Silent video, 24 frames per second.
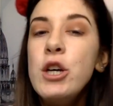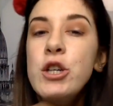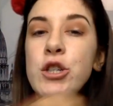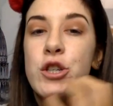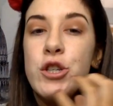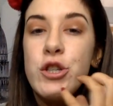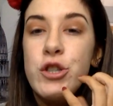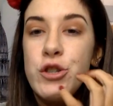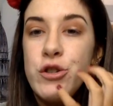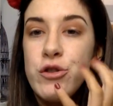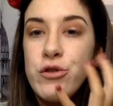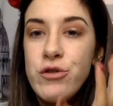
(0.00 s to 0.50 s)

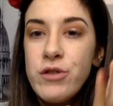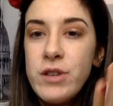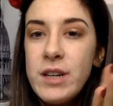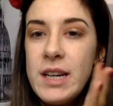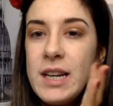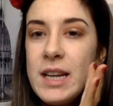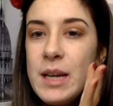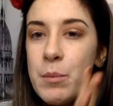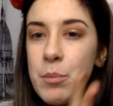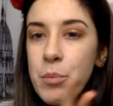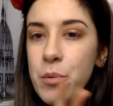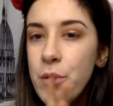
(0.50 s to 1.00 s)
just to
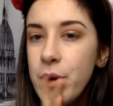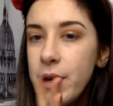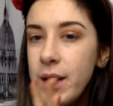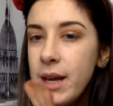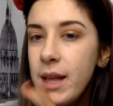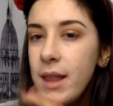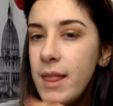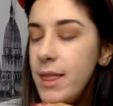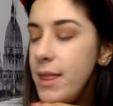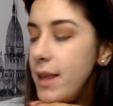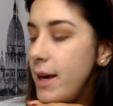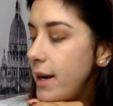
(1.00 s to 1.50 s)
really
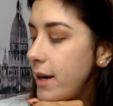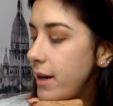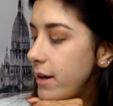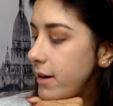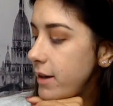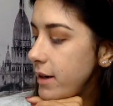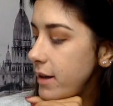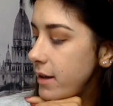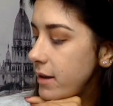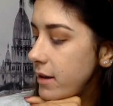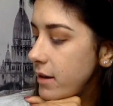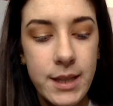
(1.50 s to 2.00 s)
brighten that
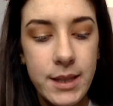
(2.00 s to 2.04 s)
eye.